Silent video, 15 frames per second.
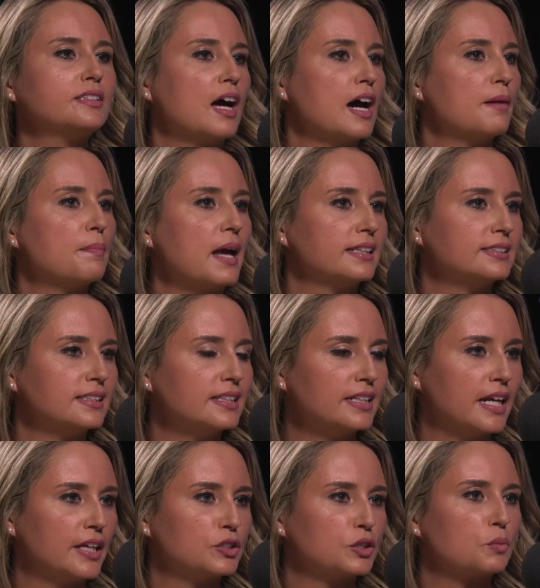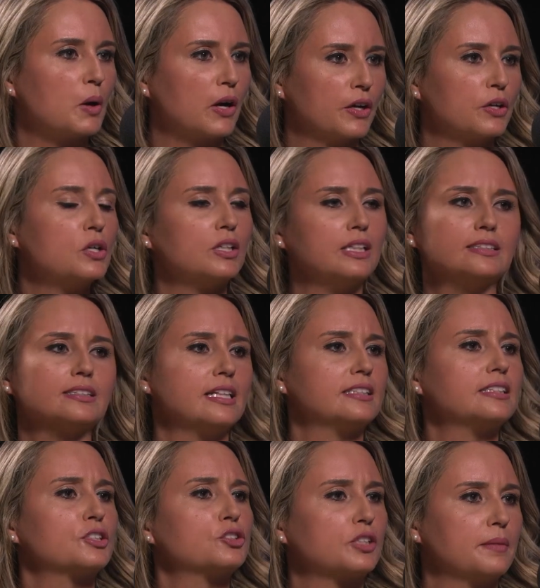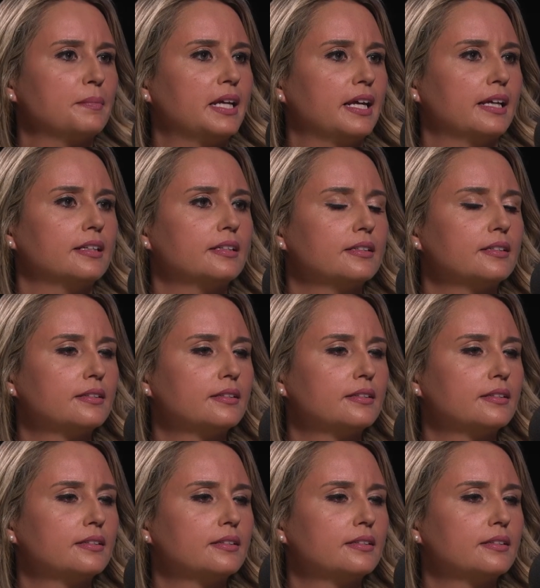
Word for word: stop as a teenager wearing hoodies in this extreme heat?